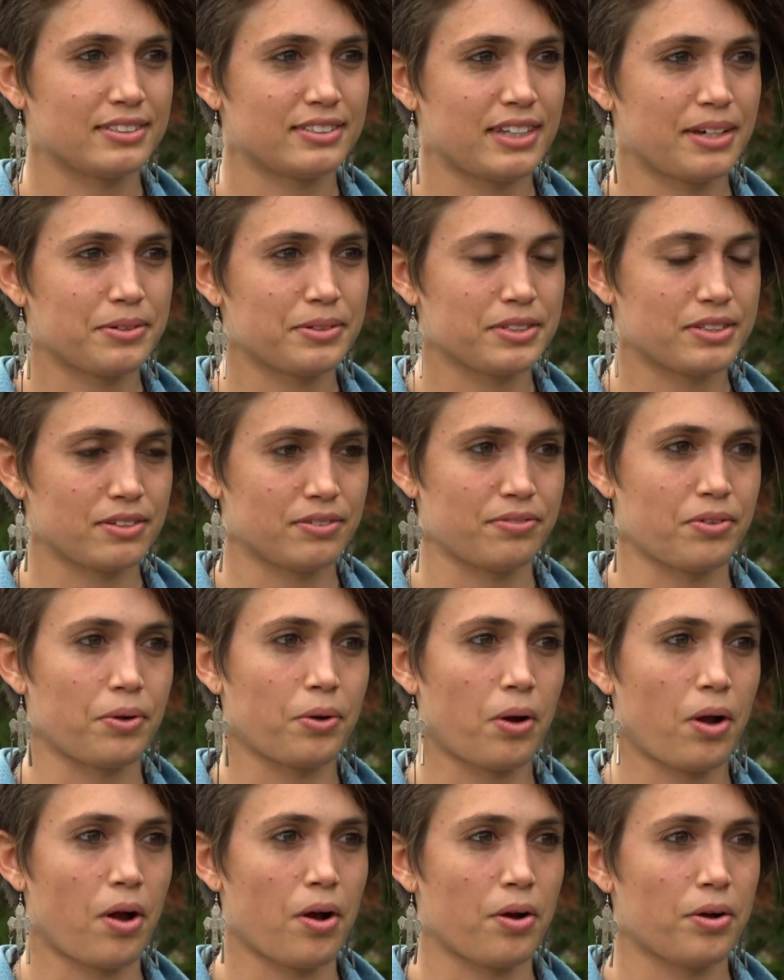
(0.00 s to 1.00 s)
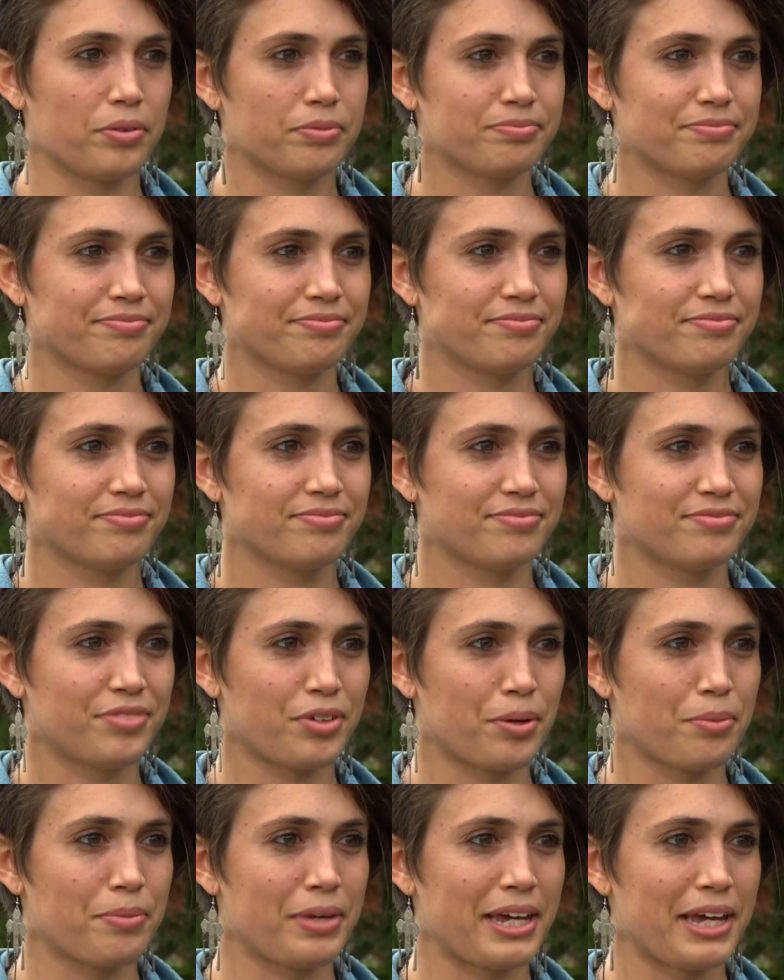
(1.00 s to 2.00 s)
that was the phone call
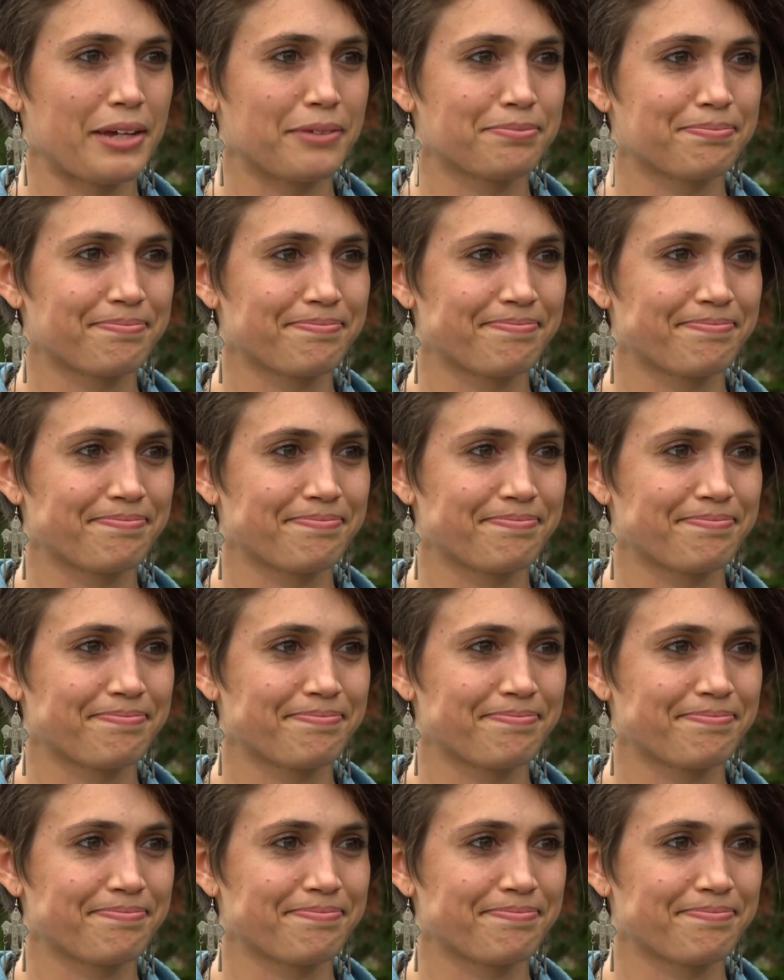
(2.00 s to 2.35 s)
for me.